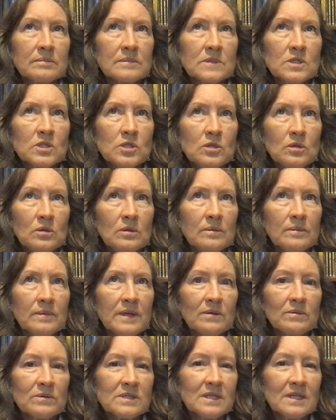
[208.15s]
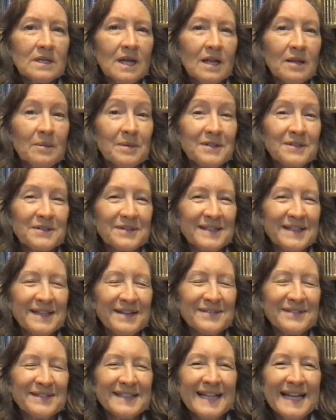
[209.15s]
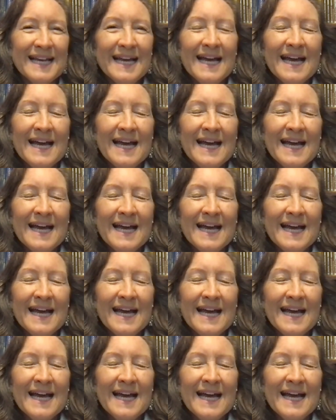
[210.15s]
student that was in elementary level